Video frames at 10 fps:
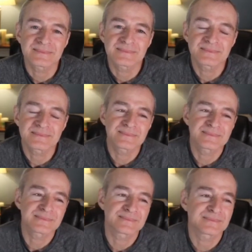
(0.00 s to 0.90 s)

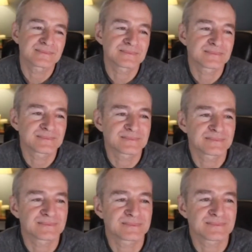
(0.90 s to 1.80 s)

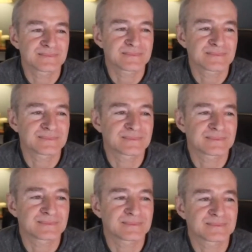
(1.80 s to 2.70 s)

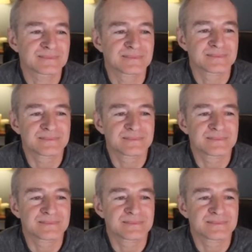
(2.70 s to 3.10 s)
(silent)